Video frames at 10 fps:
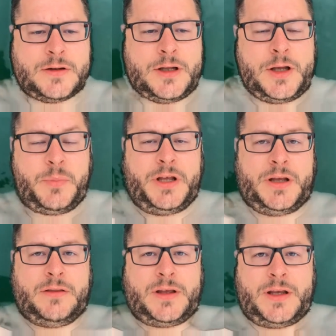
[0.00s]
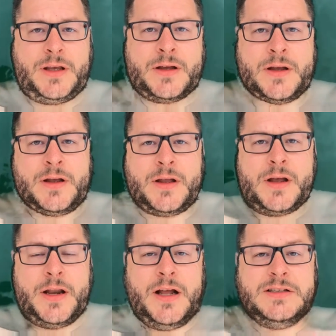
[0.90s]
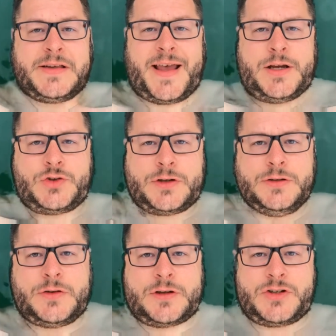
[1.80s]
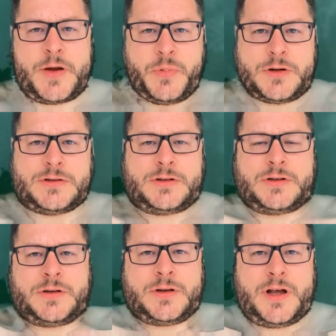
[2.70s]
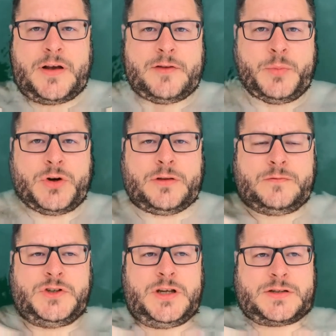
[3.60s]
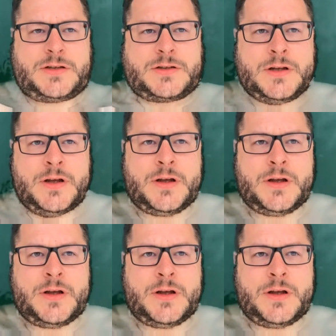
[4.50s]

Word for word: uh, being the annunciation to the shepherds of the birth of Jesus.